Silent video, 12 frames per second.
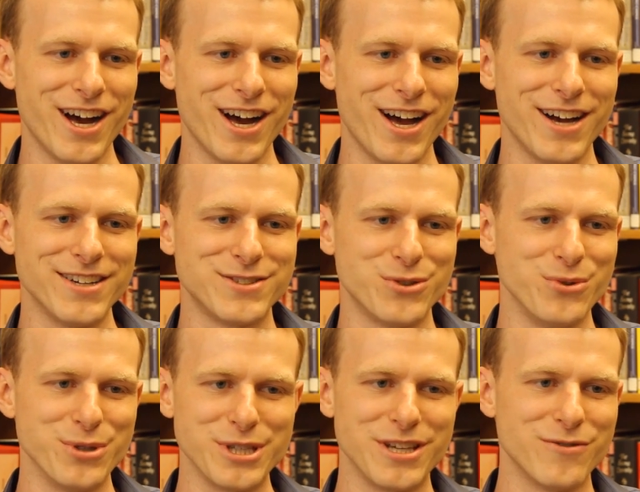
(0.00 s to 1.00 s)
to
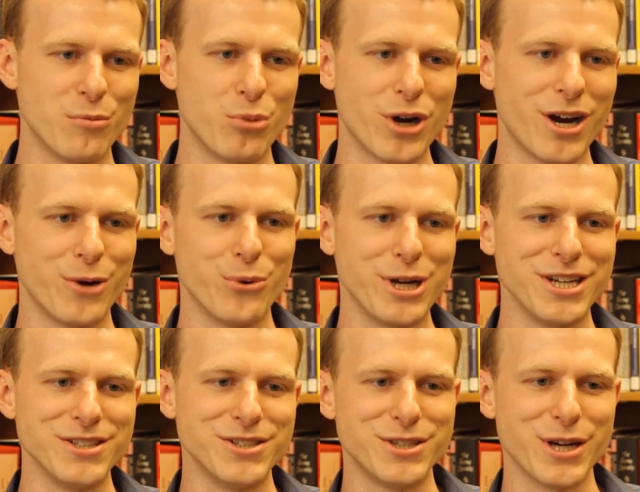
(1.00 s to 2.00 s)
really give a broad
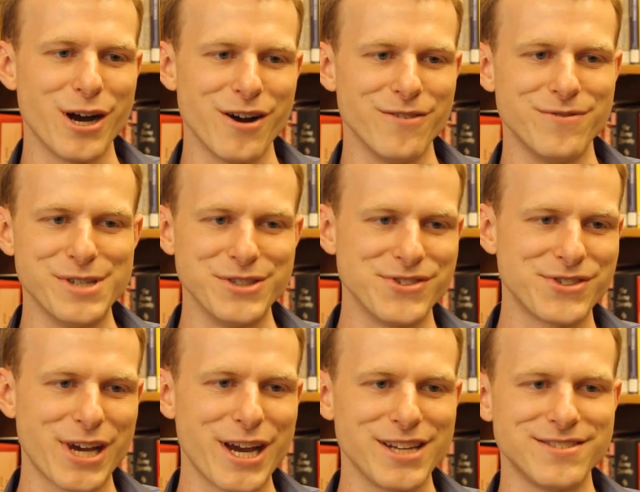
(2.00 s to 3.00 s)
range of
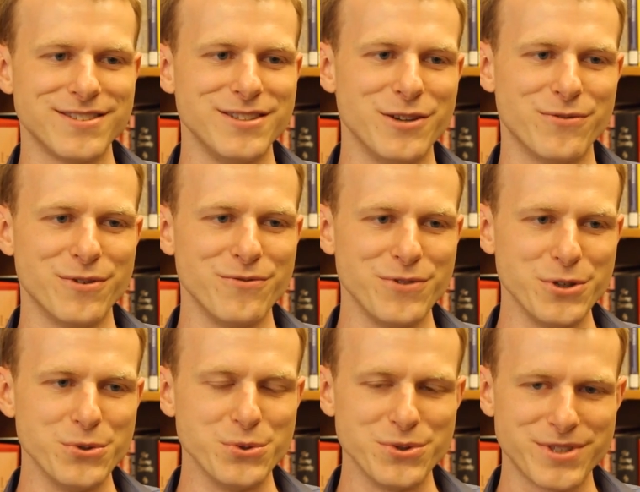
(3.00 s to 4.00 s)
insights and different
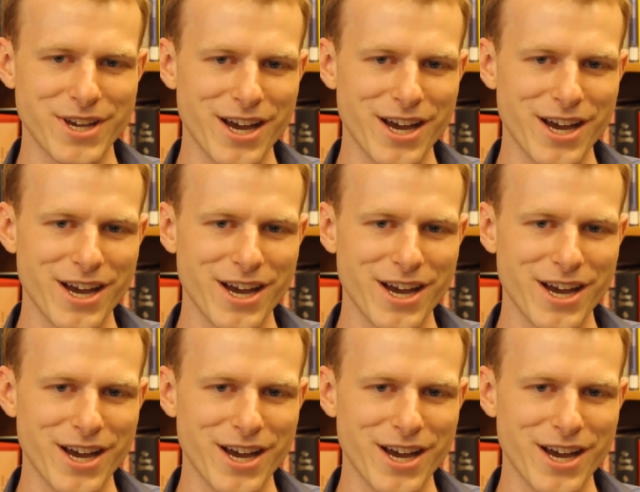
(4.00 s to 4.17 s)
views